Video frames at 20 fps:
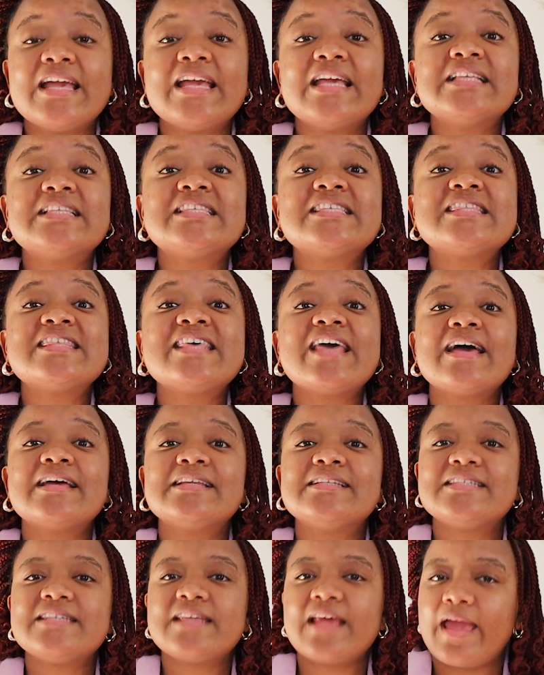It's
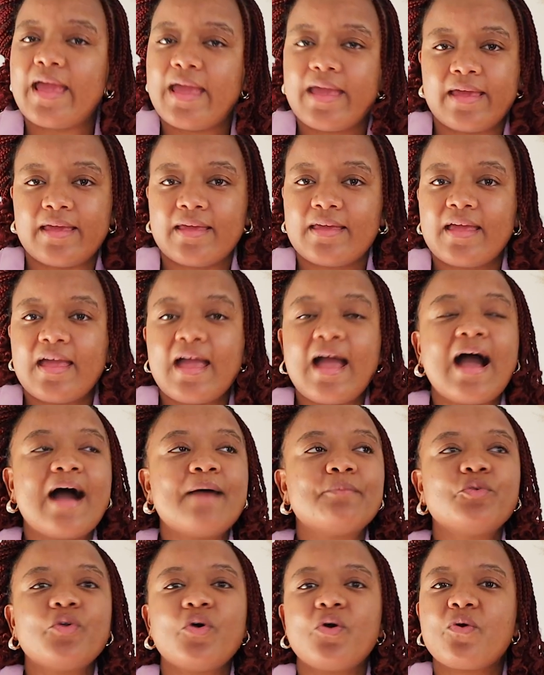their day.
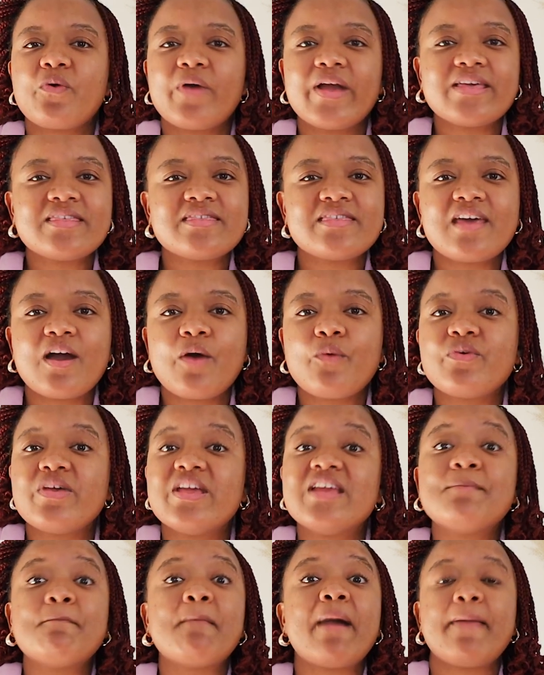I'm not going there
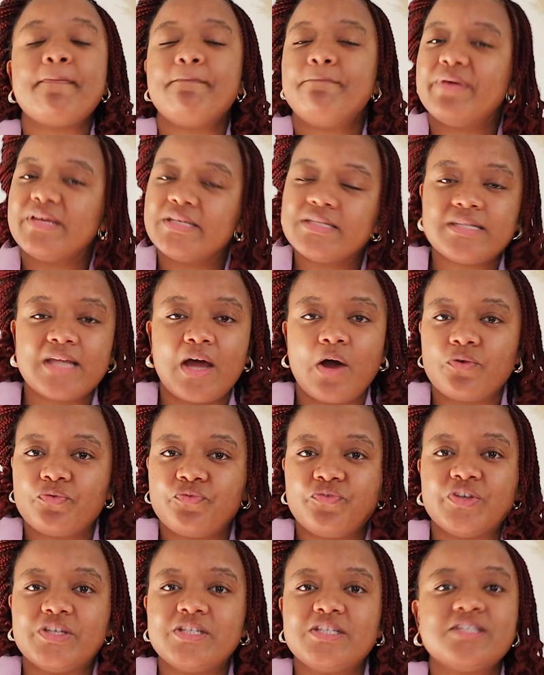in my best
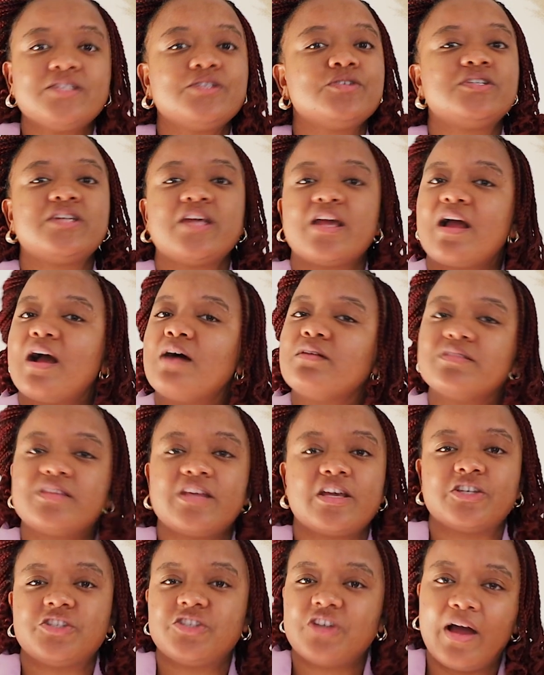outfit to take out
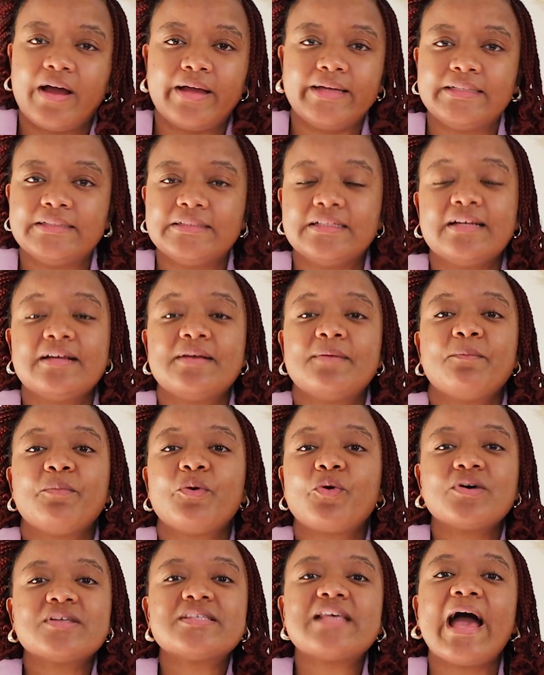their shine,
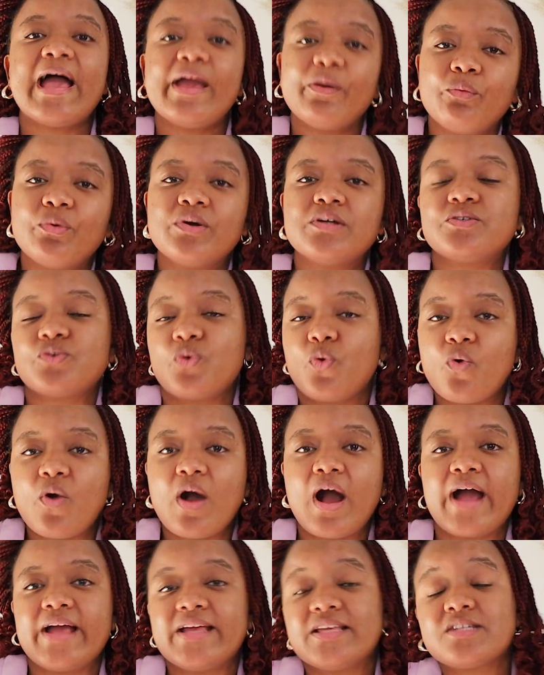because I want
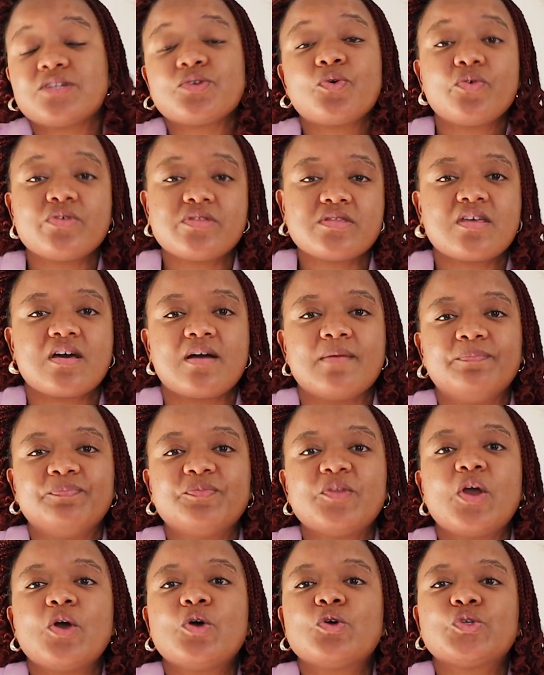all eyes on them.
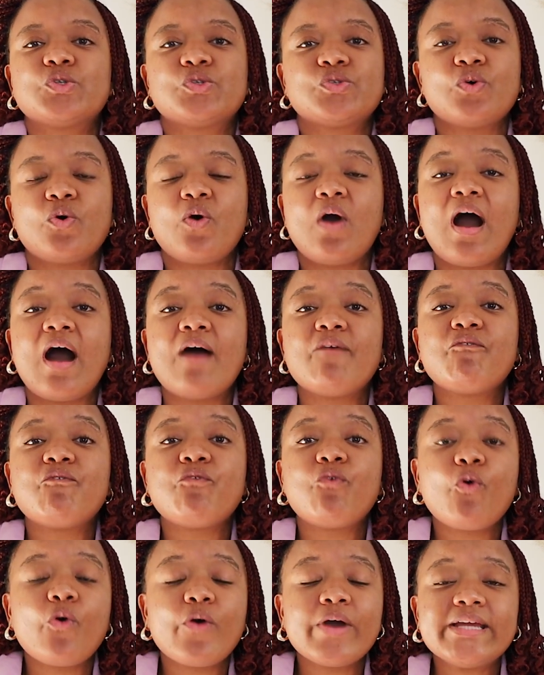So
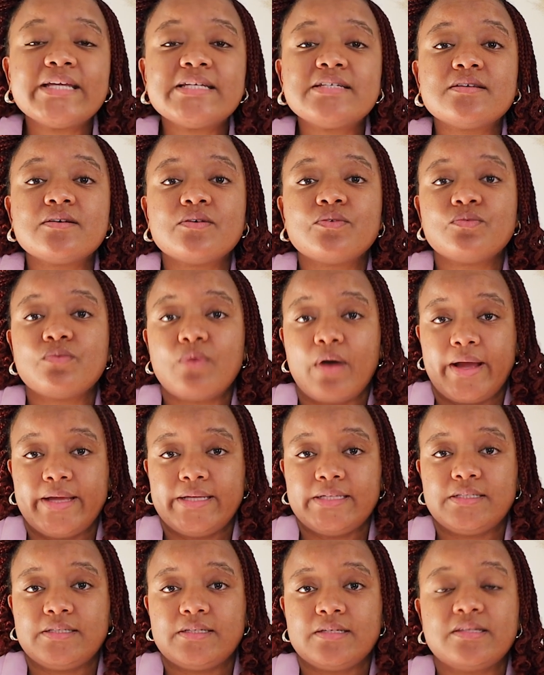avoid
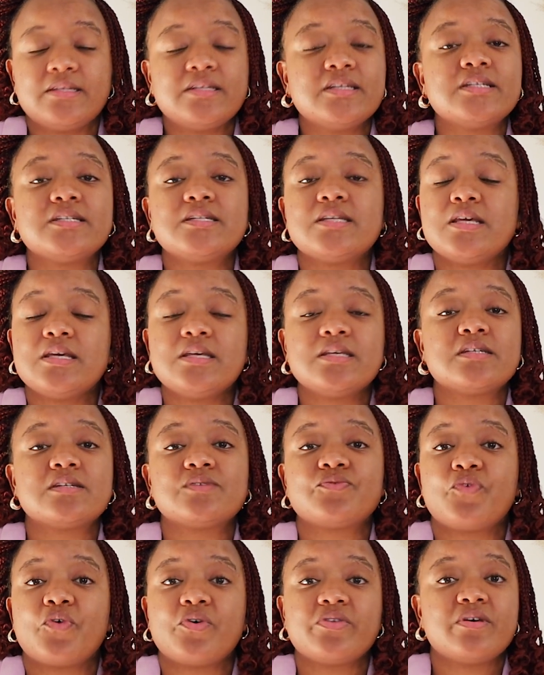white. This
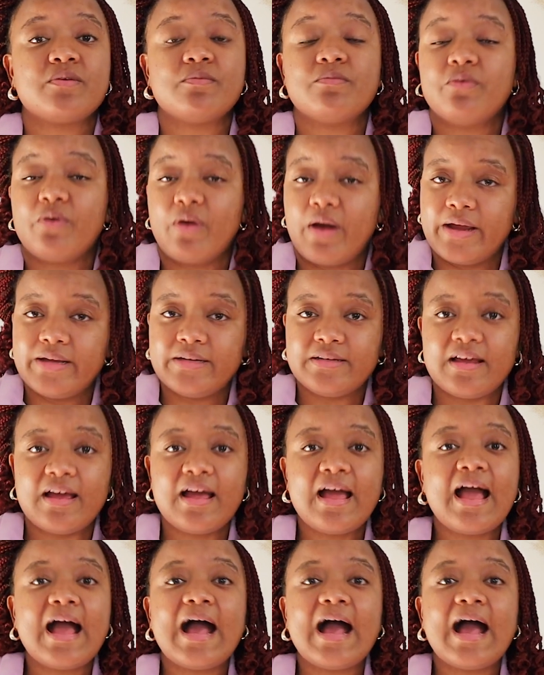is for the bride.